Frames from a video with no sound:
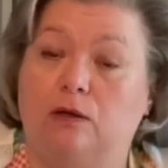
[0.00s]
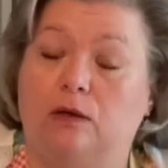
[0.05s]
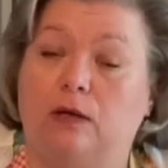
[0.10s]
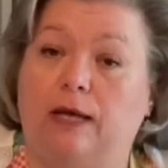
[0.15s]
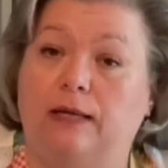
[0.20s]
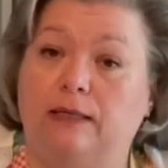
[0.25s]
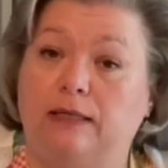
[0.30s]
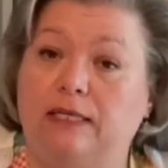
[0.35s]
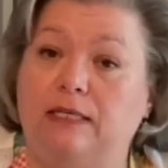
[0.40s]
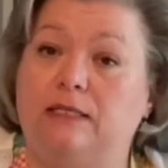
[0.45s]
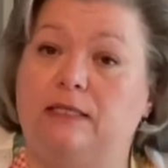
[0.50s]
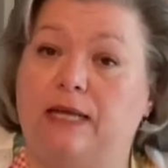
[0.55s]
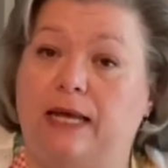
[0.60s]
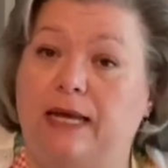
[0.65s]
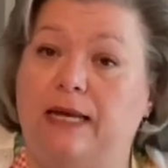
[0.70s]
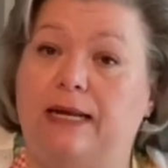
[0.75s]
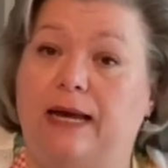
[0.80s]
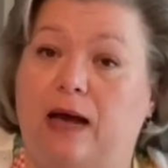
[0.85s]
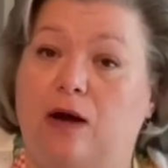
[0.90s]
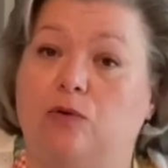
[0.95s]
at least
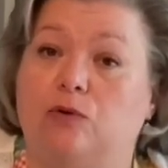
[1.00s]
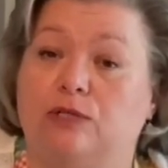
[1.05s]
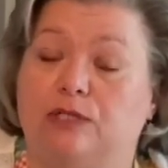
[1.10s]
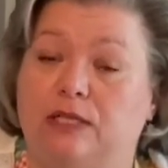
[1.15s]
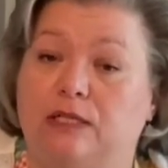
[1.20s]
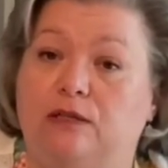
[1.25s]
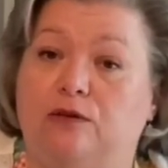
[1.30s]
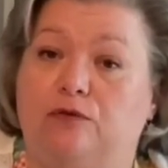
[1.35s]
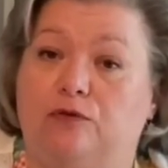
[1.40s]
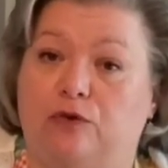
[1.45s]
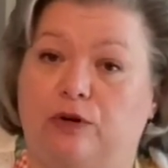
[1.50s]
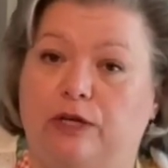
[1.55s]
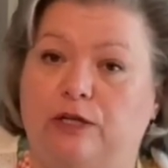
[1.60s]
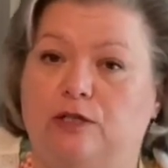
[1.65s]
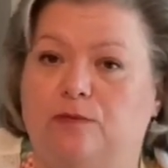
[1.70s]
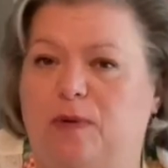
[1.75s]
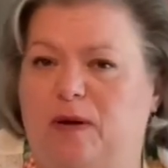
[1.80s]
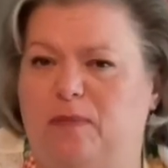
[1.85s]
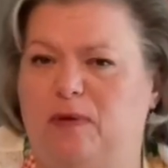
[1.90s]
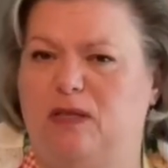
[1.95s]
8 hours in the fridge,
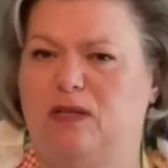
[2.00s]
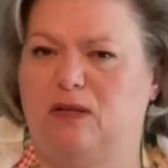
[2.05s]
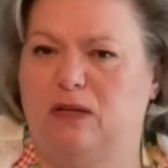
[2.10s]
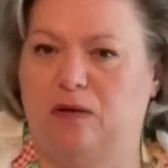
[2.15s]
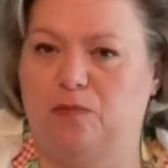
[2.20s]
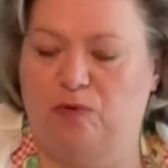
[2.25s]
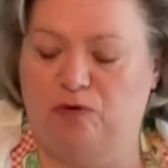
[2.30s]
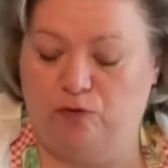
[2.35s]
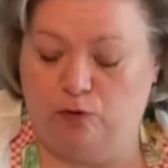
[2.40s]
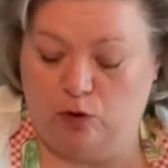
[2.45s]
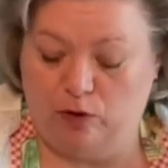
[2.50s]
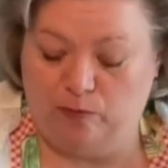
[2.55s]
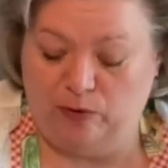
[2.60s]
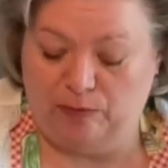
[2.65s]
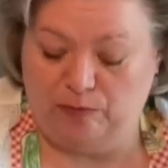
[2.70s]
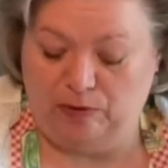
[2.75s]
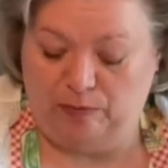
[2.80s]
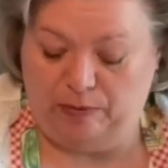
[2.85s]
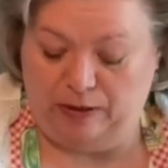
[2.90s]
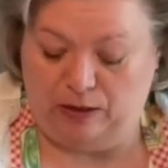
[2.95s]
maybe the night before might
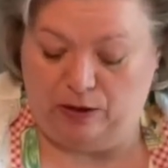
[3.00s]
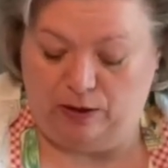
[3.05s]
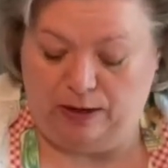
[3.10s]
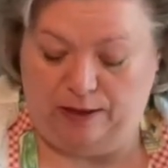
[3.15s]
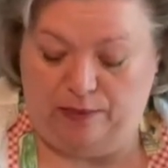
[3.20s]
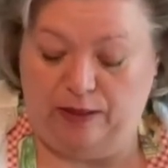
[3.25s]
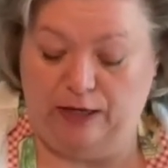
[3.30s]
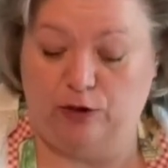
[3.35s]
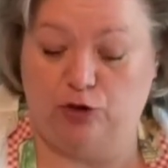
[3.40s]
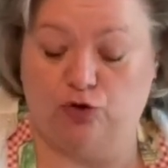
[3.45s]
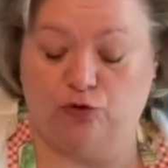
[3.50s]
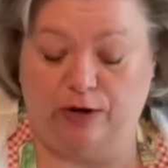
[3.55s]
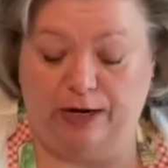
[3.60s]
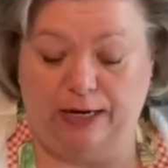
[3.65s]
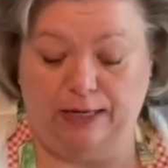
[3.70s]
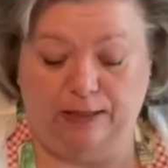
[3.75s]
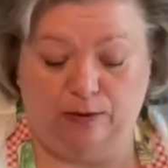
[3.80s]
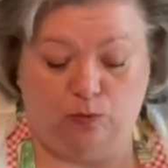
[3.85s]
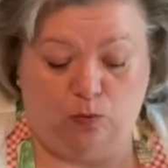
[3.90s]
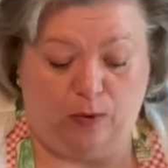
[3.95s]
be better, and then
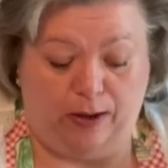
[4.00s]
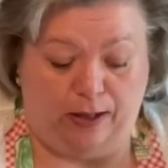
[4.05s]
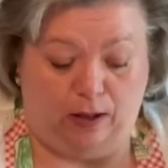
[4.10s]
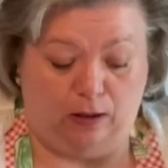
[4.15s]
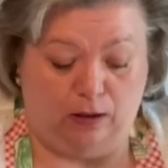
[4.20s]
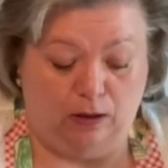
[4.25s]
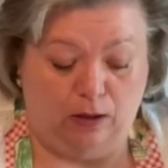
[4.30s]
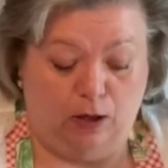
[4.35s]
drain it well.